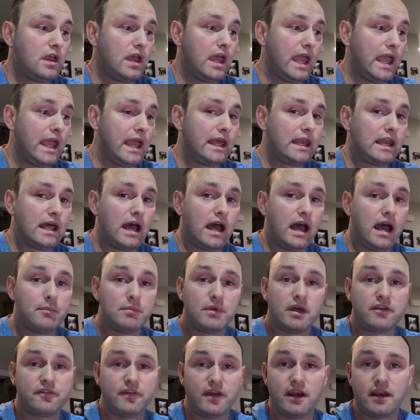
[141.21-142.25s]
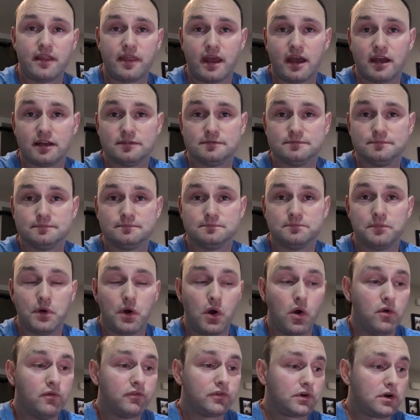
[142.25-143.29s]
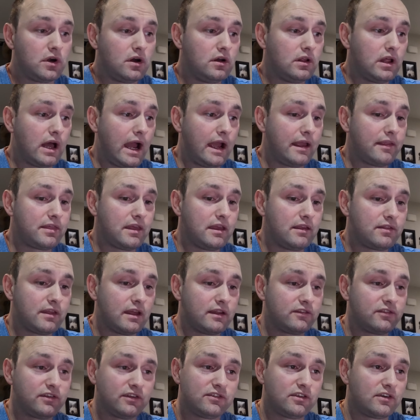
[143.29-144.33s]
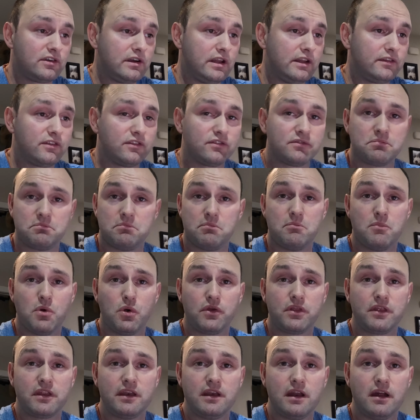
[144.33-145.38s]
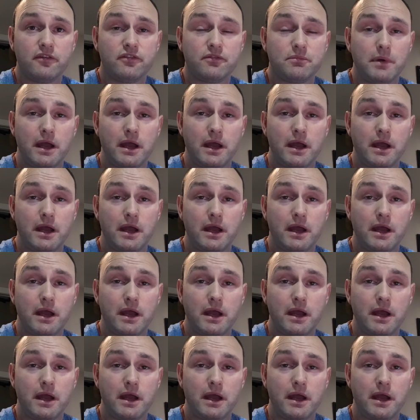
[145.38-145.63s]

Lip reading: And I'm not a fan of that. Overall, I think that 600 nits is more than enough.